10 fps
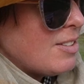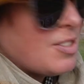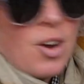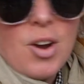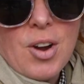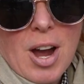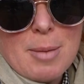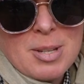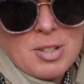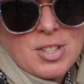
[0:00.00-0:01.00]
So
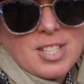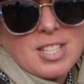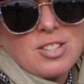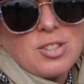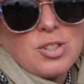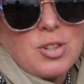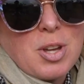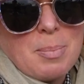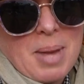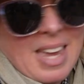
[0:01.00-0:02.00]
I'm interested to
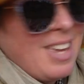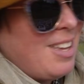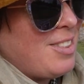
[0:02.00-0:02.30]
compare